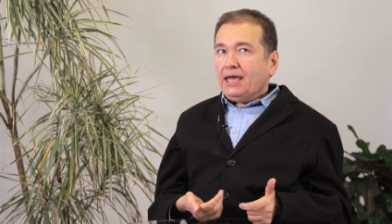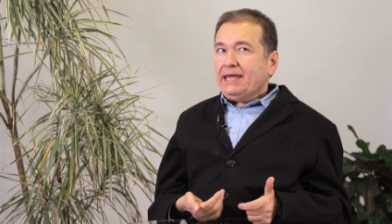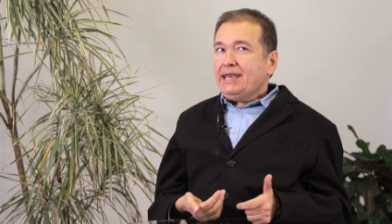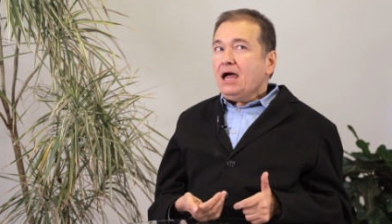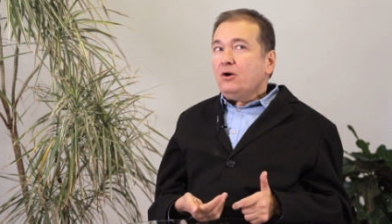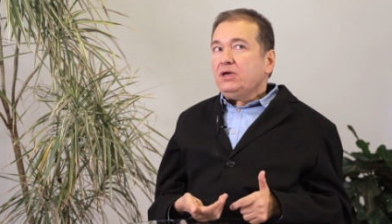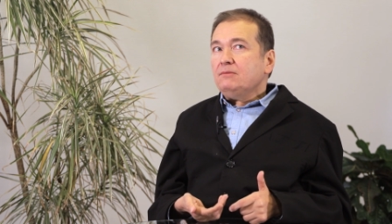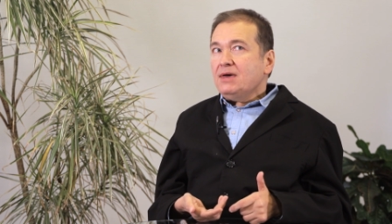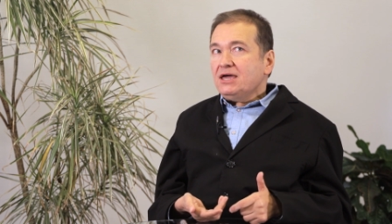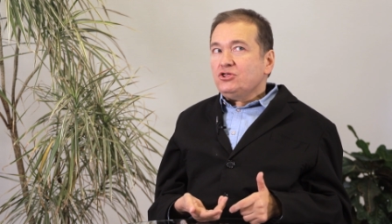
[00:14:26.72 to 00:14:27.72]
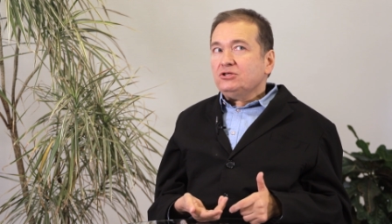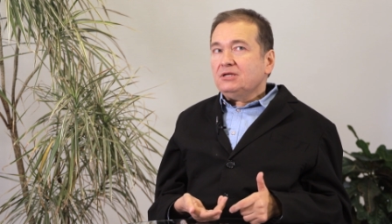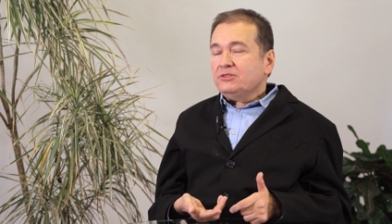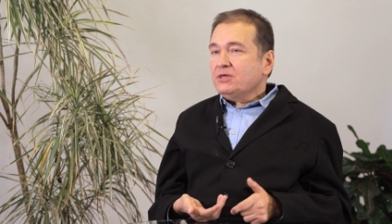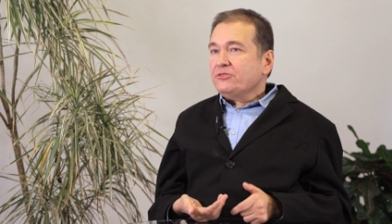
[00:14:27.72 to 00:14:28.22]
And now
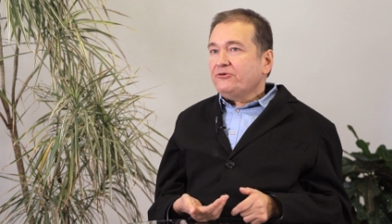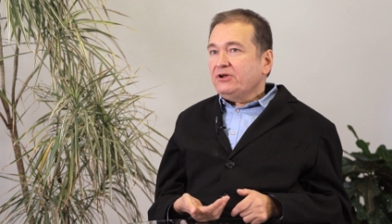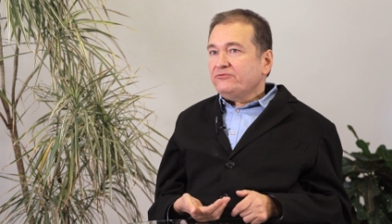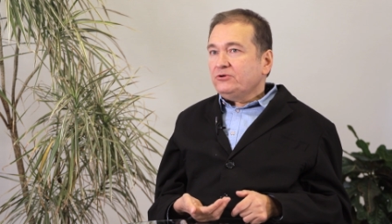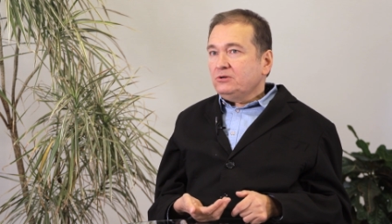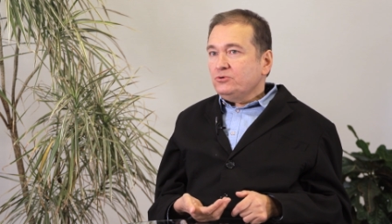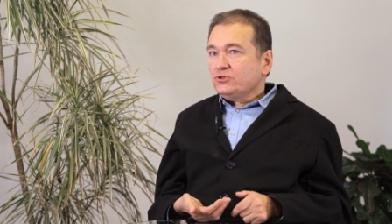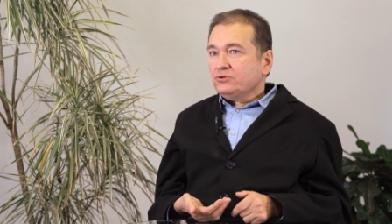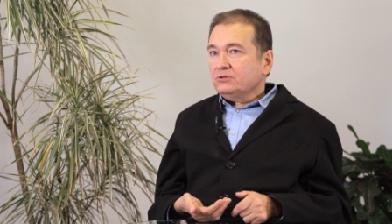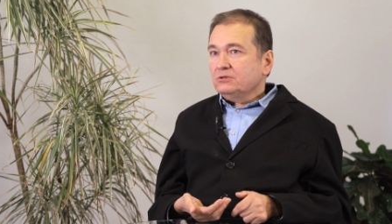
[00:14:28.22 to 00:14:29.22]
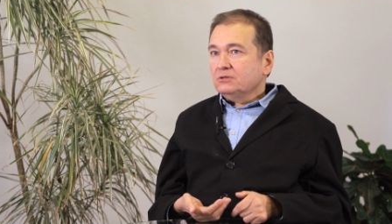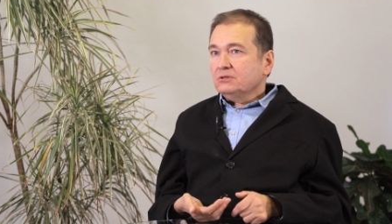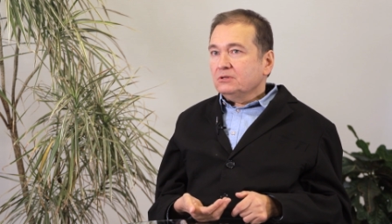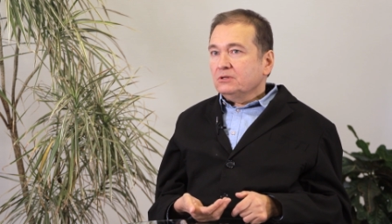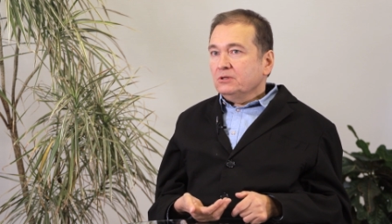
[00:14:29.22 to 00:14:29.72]
imagine another evolution
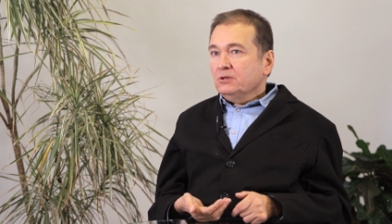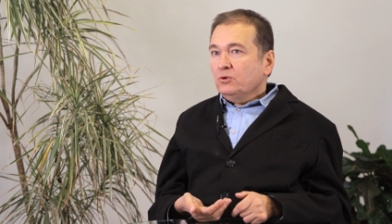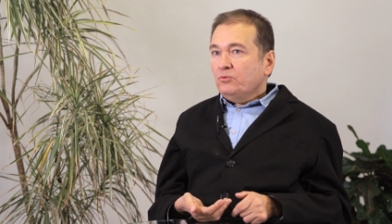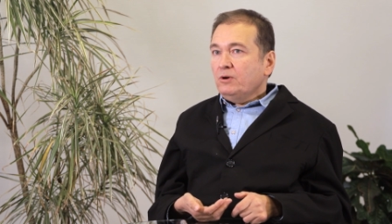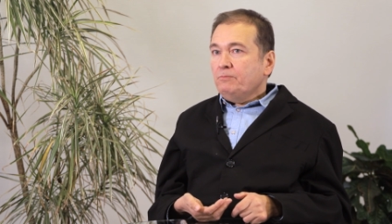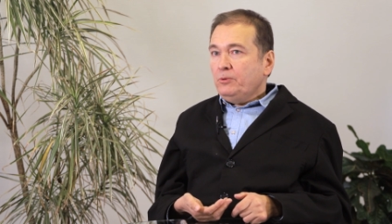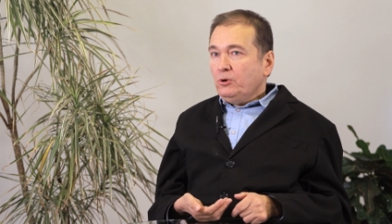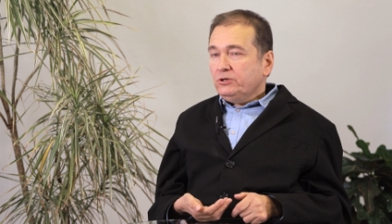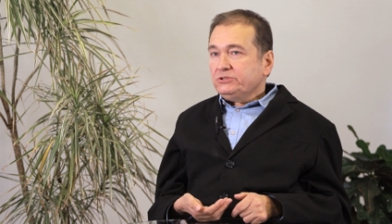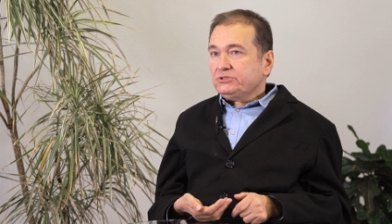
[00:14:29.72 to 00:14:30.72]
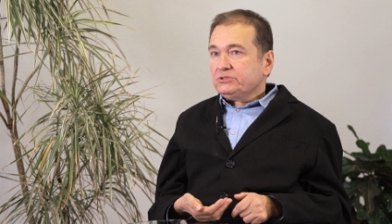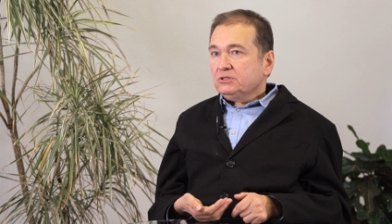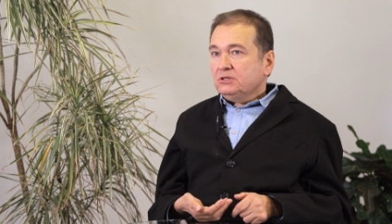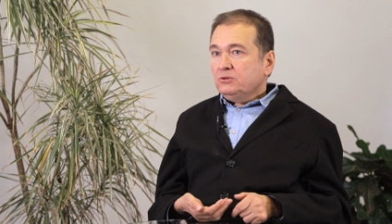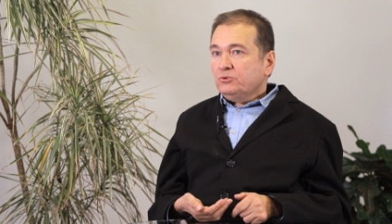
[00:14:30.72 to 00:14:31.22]
where birds
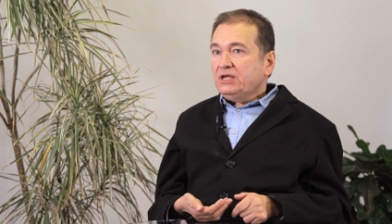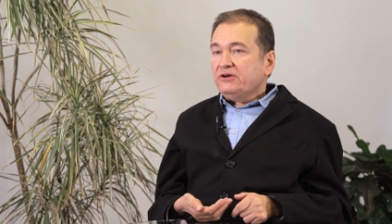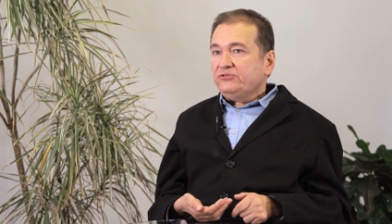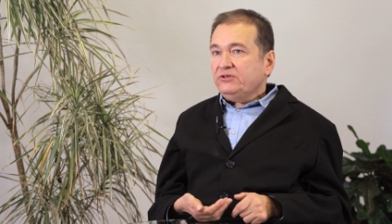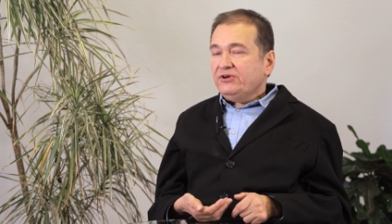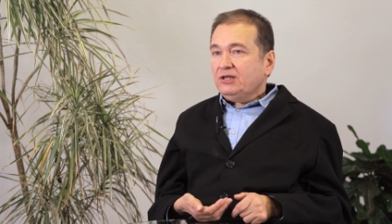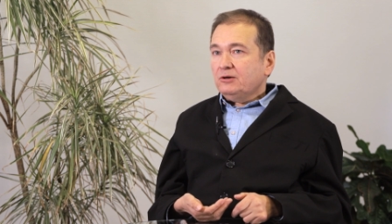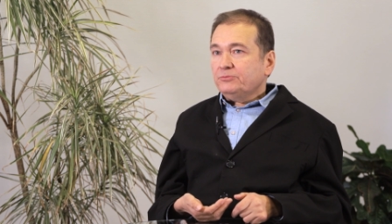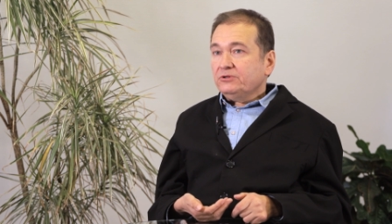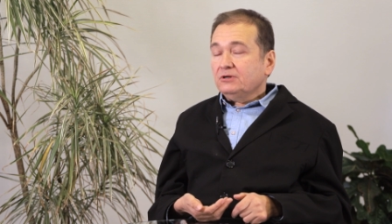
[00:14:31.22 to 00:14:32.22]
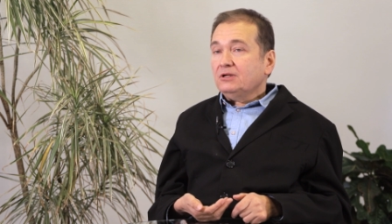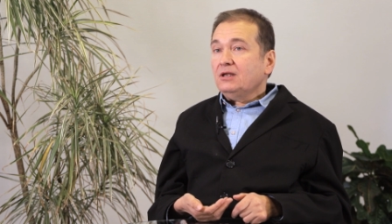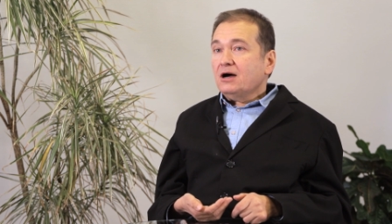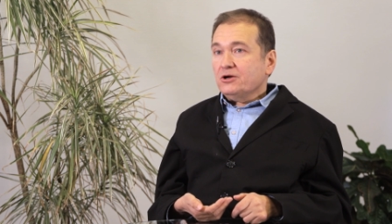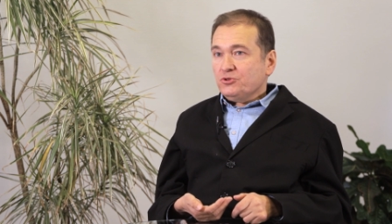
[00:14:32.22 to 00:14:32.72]
would have developed
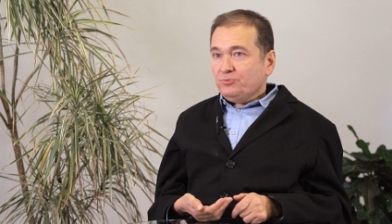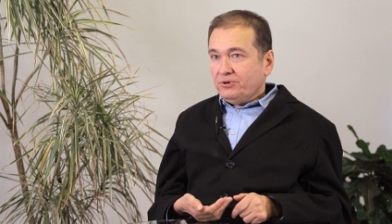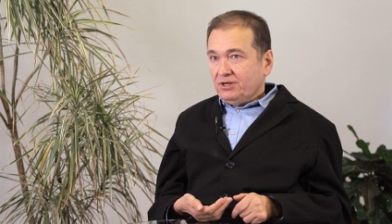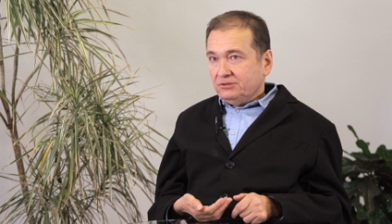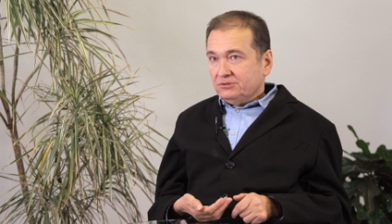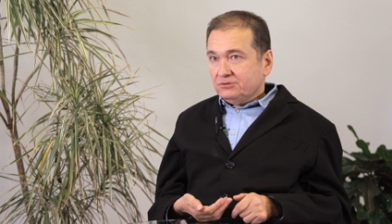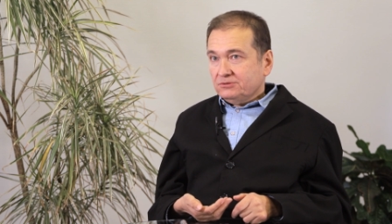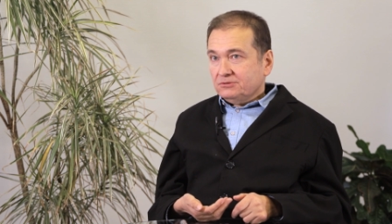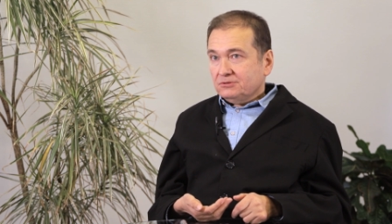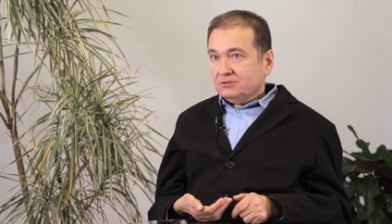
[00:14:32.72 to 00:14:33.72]
large brains.